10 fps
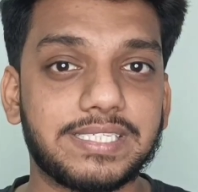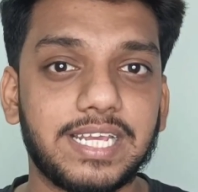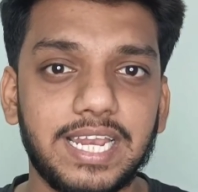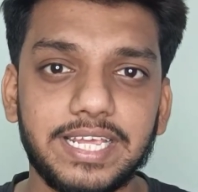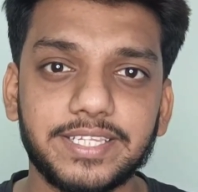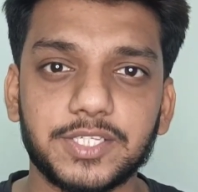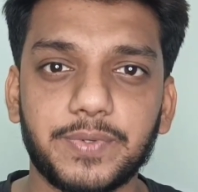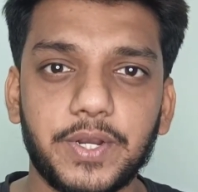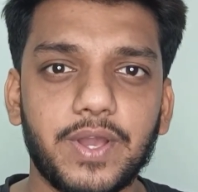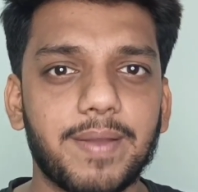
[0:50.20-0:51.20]
basically in this
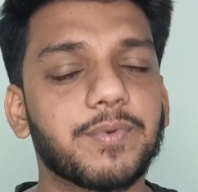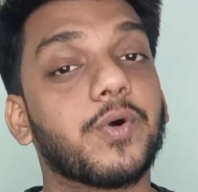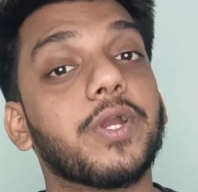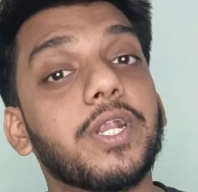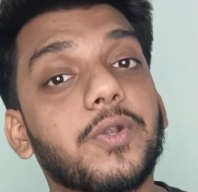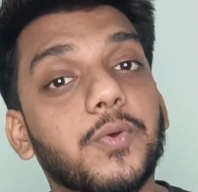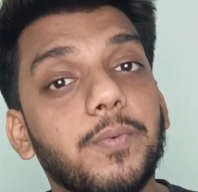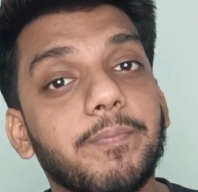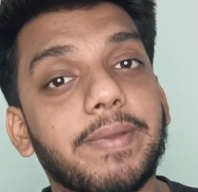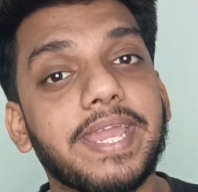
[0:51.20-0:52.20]
video, I'm going
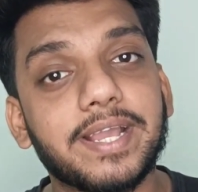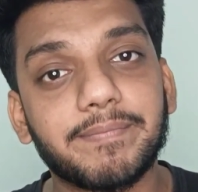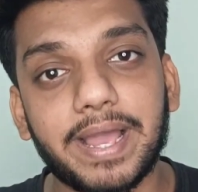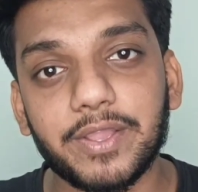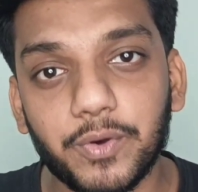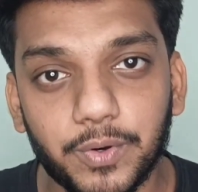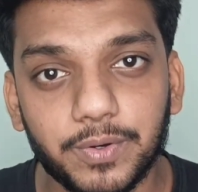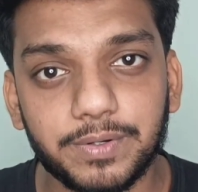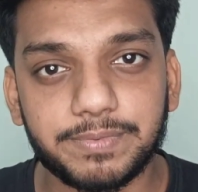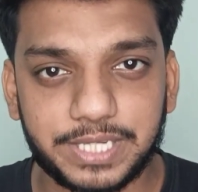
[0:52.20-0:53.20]
to make my
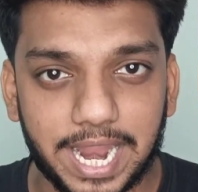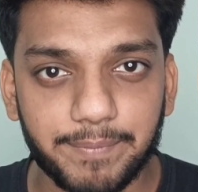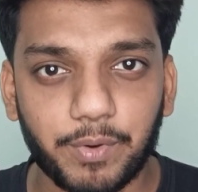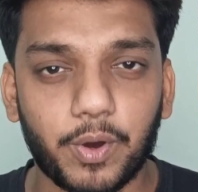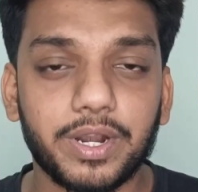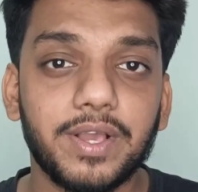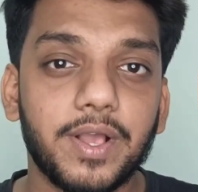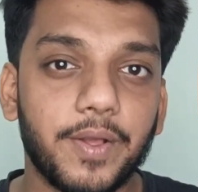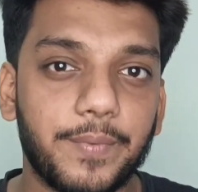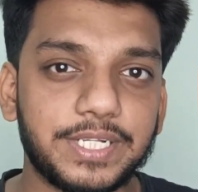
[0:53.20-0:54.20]
own chatbot
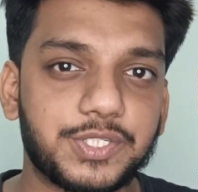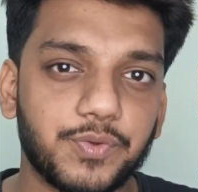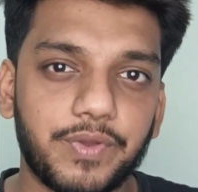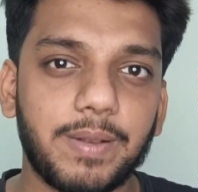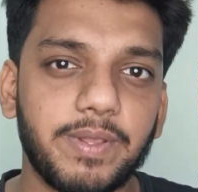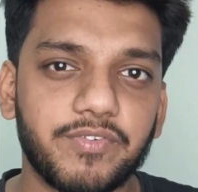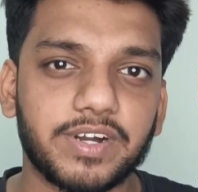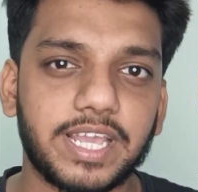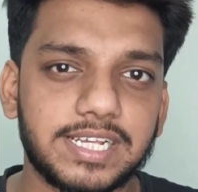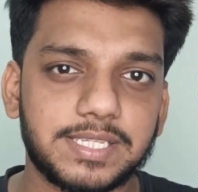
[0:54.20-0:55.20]
which will be
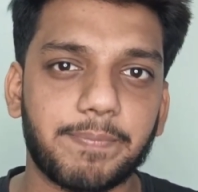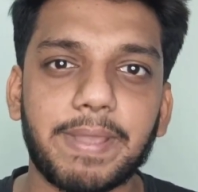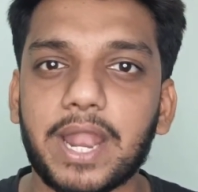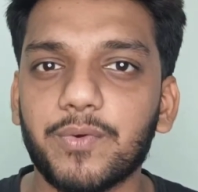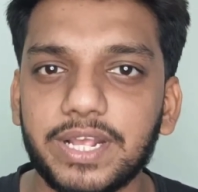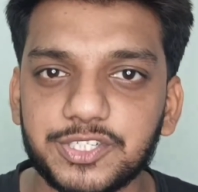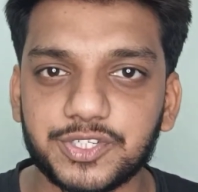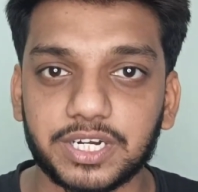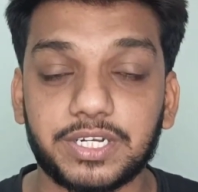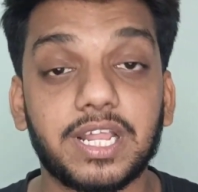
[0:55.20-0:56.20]
working as a piano
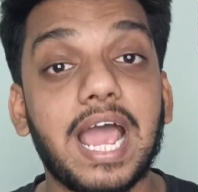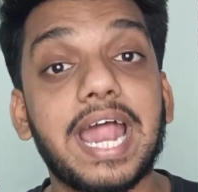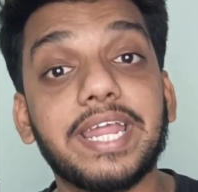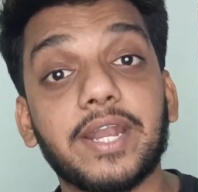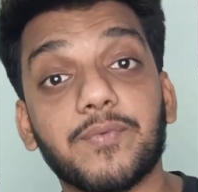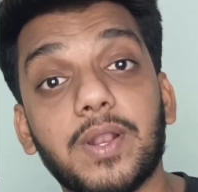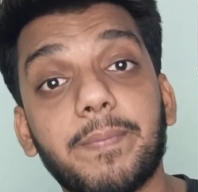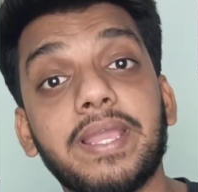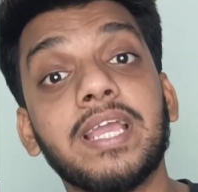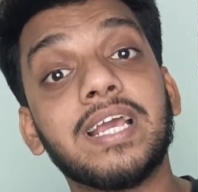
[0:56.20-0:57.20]
instructor, and it will
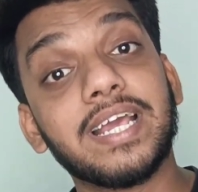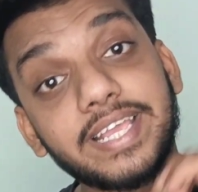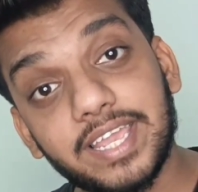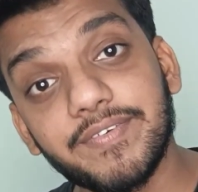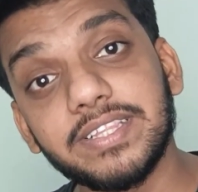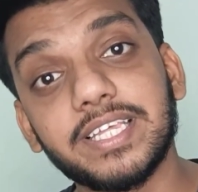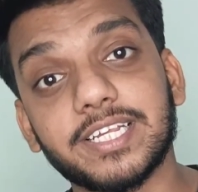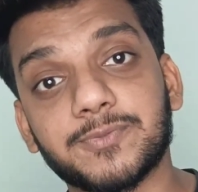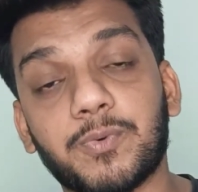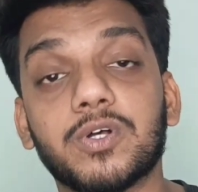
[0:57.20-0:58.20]
be giving the
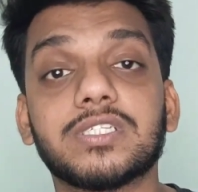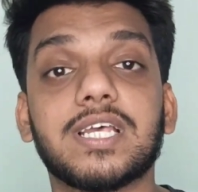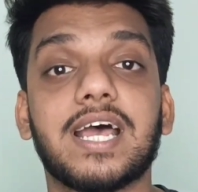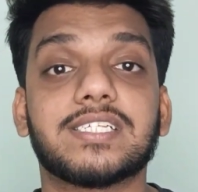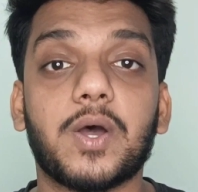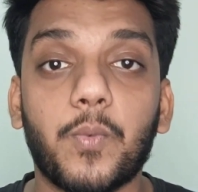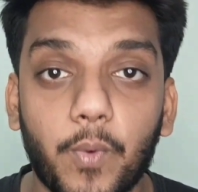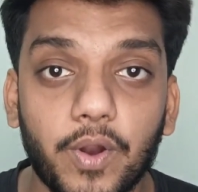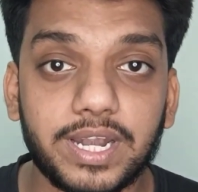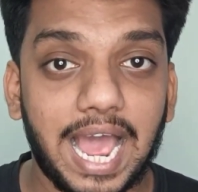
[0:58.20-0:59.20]
response as of
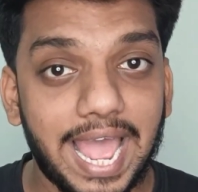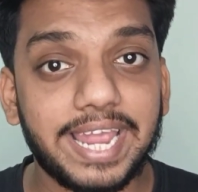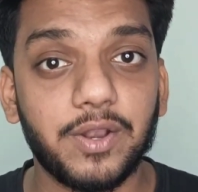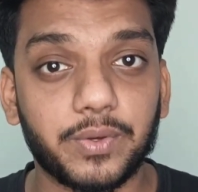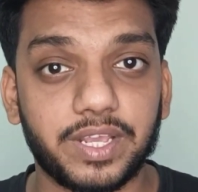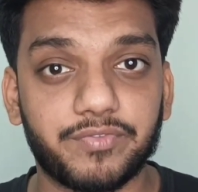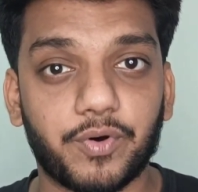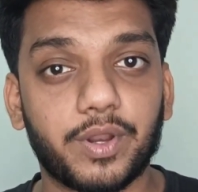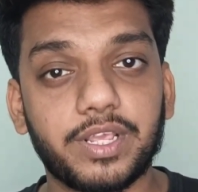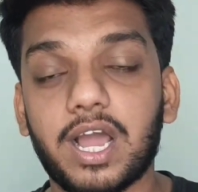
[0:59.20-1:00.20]
what I am looking
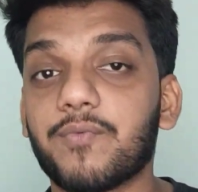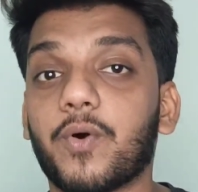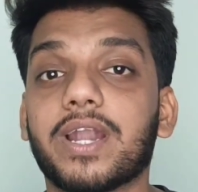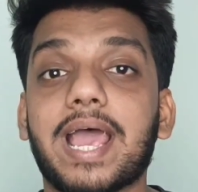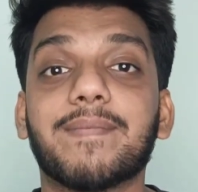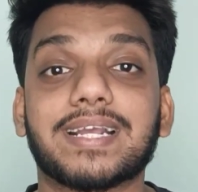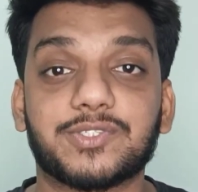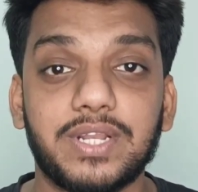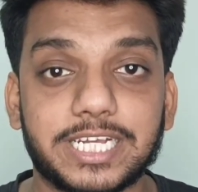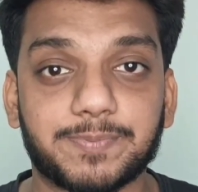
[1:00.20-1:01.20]
for, what I'm
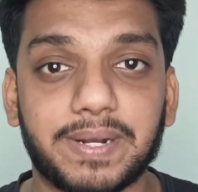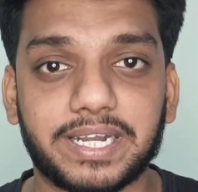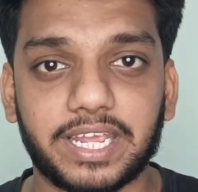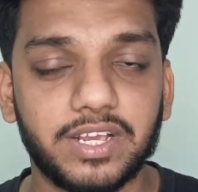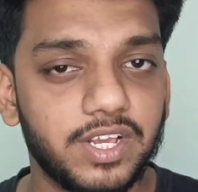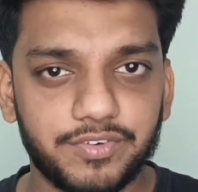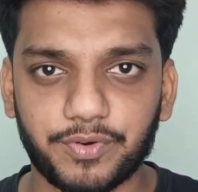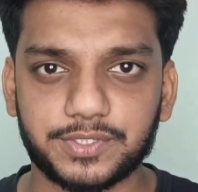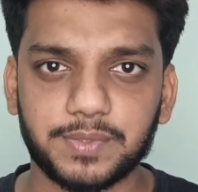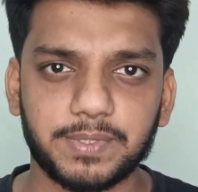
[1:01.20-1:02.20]
actually expecting.
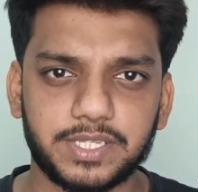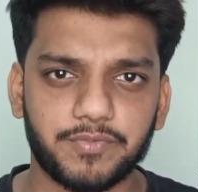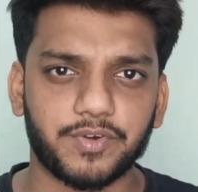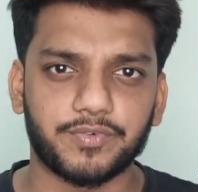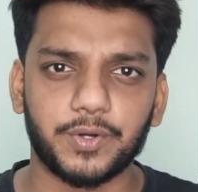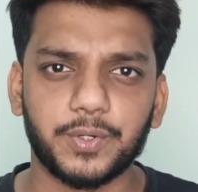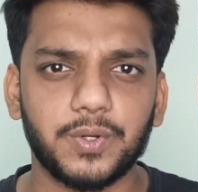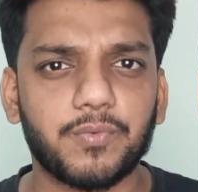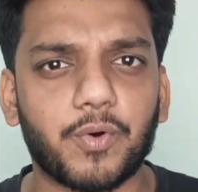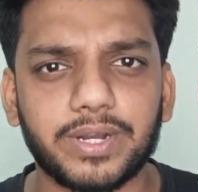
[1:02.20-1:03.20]
For suppose if I want to
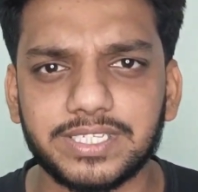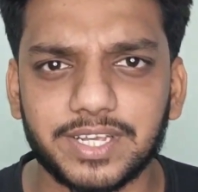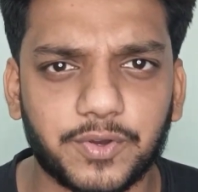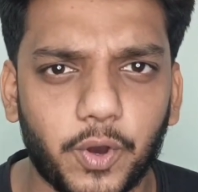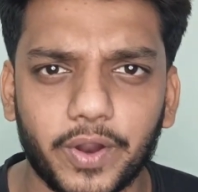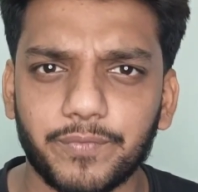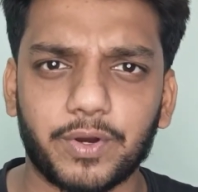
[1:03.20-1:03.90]
know what is a chord,